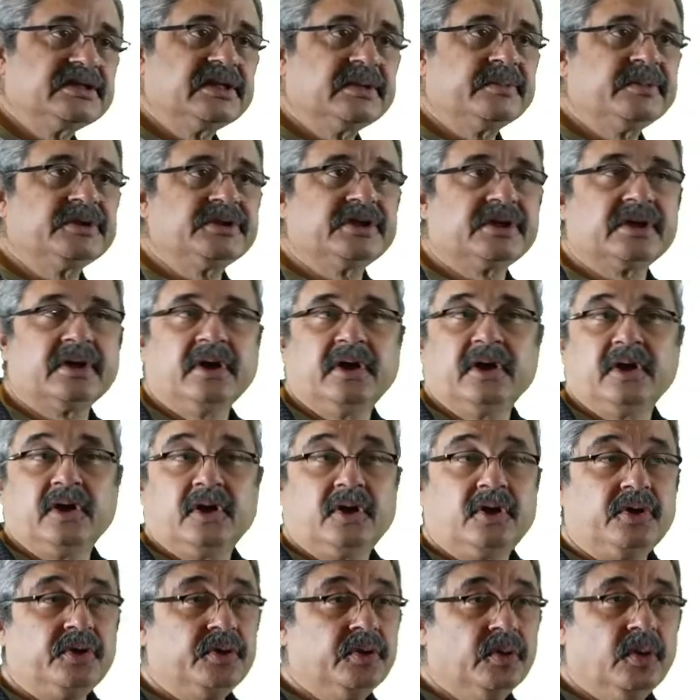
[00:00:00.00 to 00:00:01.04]
imaging,
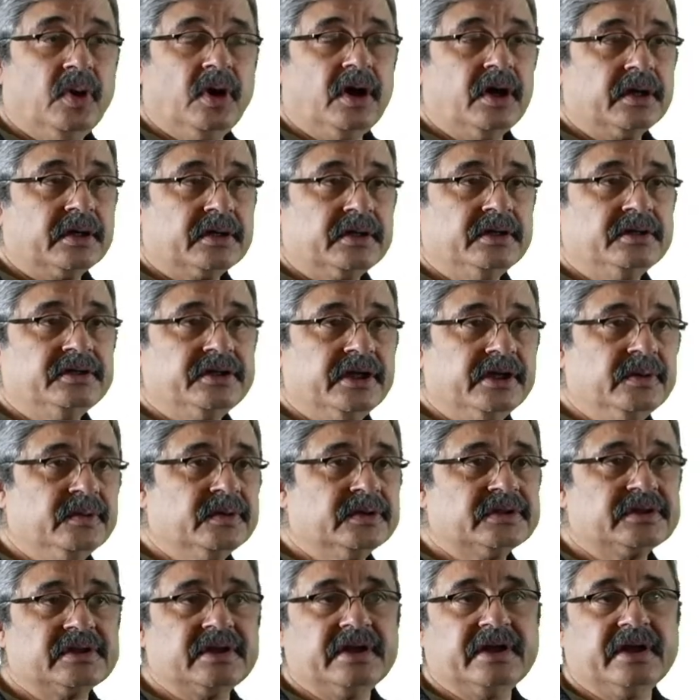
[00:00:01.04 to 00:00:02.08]
you are
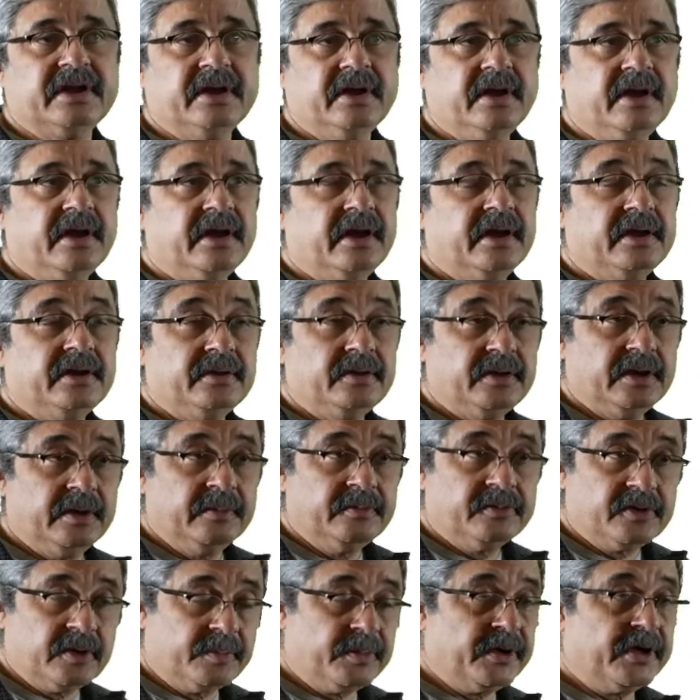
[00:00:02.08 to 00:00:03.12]
continuously
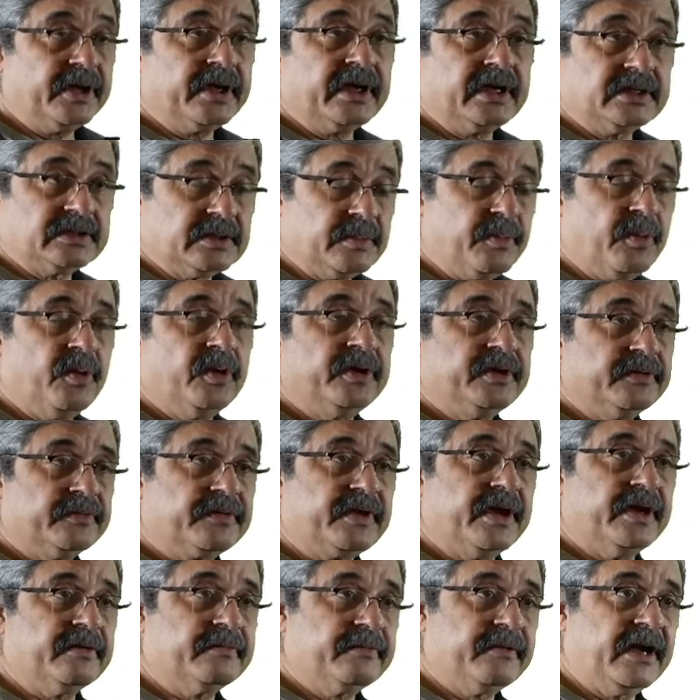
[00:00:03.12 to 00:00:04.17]
interpreting as a point of
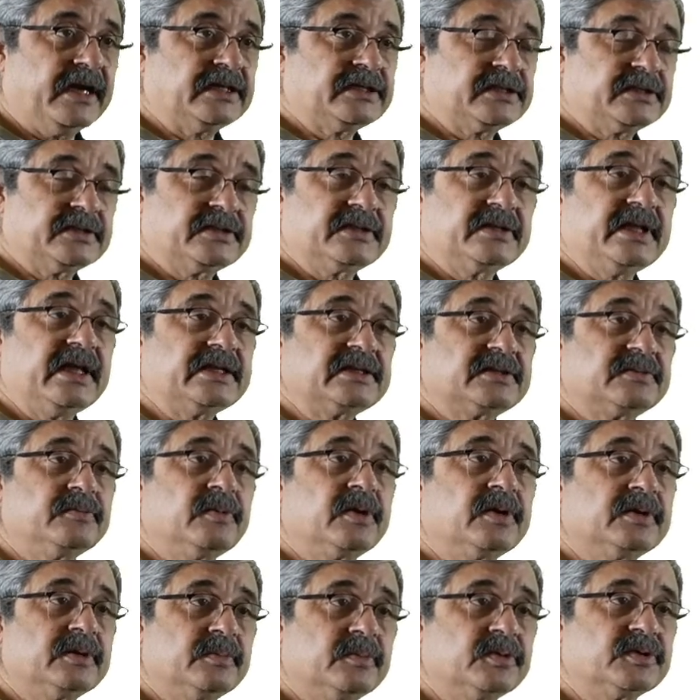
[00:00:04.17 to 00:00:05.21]
care fashion. So that's one
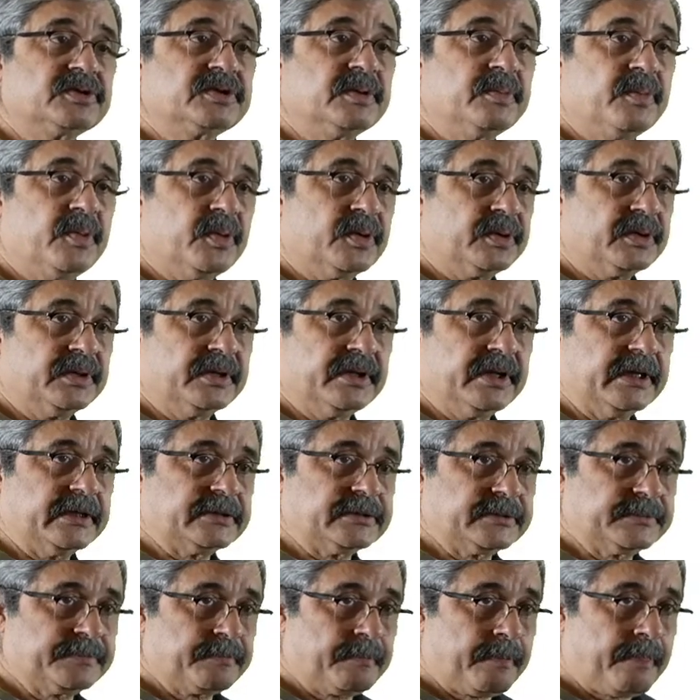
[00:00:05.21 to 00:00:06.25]
of the most important things.